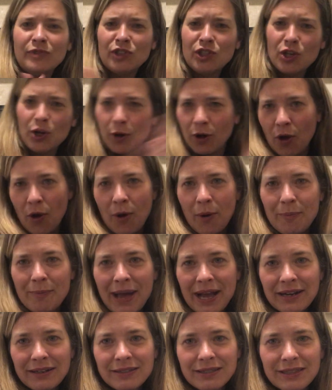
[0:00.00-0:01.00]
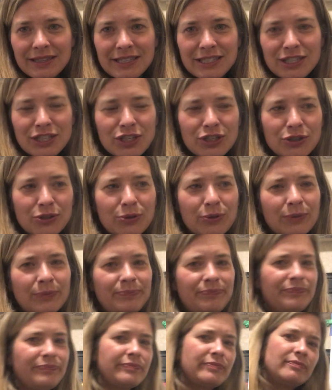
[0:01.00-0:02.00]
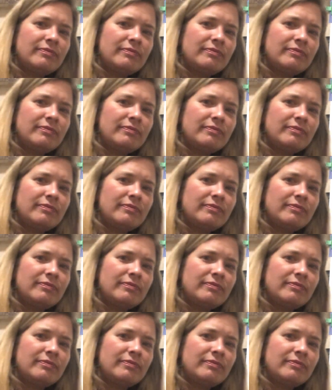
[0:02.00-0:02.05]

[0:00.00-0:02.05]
You're going back to the zoo."